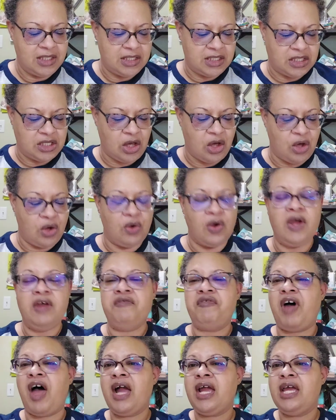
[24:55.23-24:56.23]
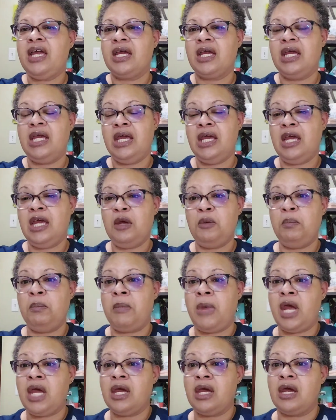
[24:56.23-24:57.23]
So if I could keep
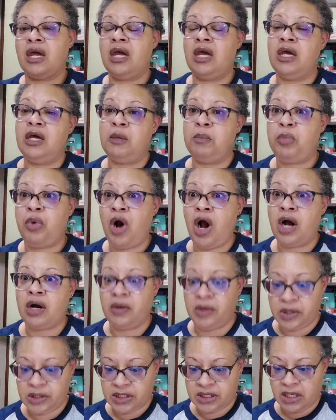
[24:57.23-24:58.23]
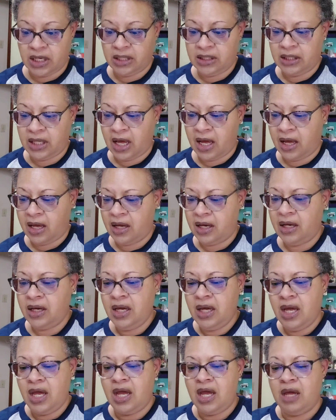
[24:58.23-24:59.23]
making good progress like that,
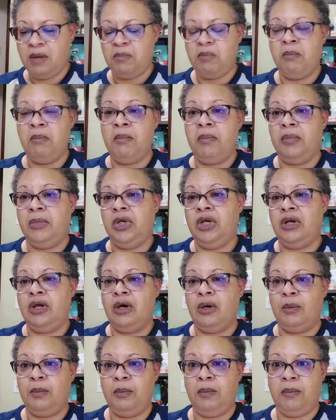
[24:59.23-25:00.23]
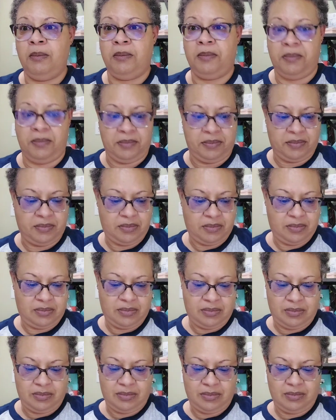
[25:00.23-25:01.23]
it, you know,
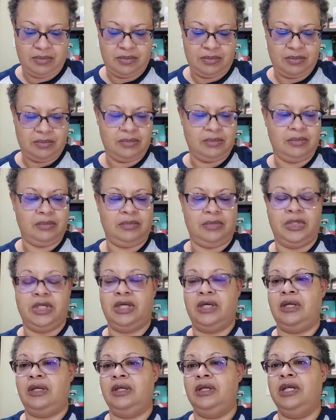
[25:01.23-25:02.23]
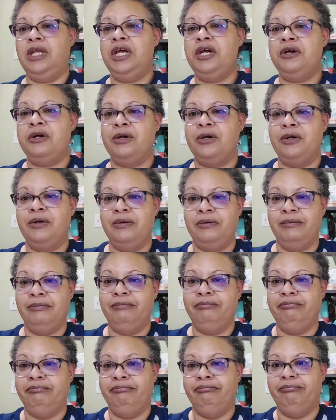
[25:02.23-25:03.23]
the near,
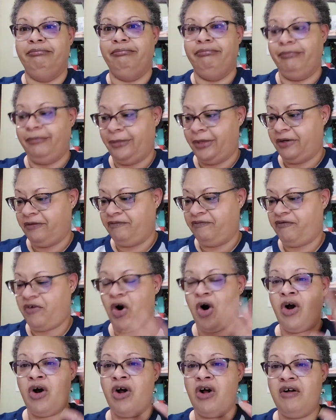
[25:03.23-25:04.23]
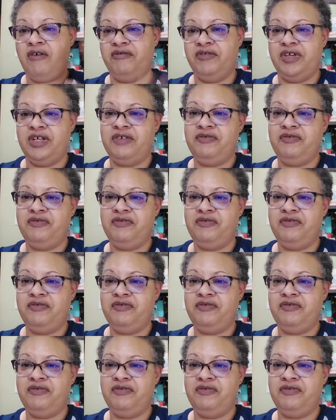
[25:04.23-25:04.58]
the far off